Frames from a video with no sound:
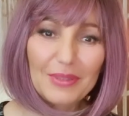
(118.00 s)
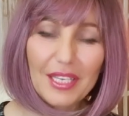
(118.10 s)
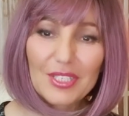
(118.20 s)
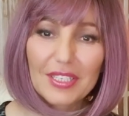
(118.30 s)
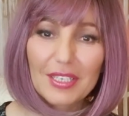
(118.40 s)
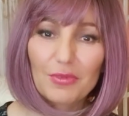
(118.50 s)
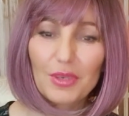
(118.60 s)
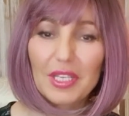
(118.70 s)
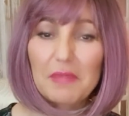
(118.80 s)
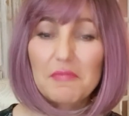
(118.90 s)
creation,
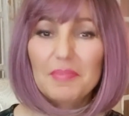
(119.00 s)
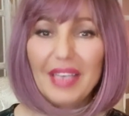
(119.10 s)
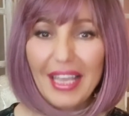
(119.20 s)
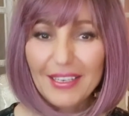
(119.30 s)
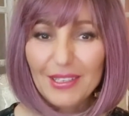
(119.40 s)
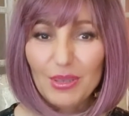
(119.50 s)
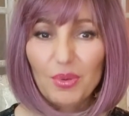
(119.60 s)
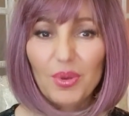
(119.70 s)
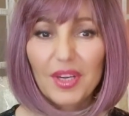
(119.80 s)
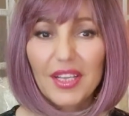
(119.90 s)
where you can blend
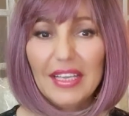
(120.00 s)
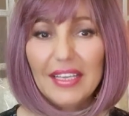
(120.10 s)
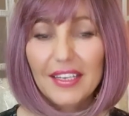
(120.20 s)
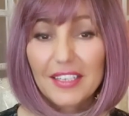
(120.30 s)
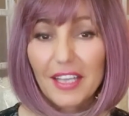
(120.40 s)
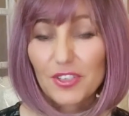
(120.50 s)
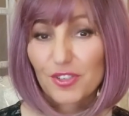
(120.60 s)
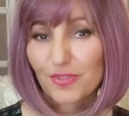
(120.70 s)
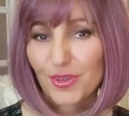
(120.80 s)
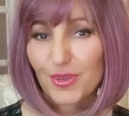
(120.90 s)
your
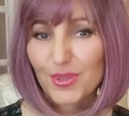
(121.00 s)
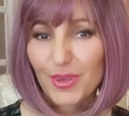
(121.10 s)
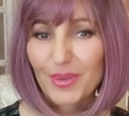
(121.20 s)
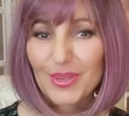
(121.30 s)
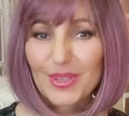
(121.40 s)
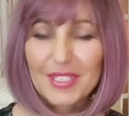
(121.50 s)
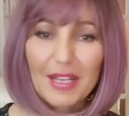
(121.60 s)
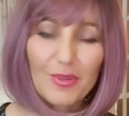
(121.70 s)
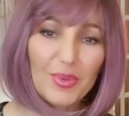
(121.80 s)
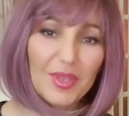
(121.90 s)
intention for you to know
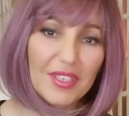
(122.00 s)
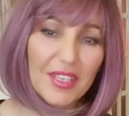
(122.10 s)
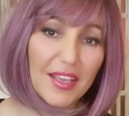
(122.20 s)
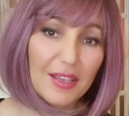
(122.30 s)
yourself with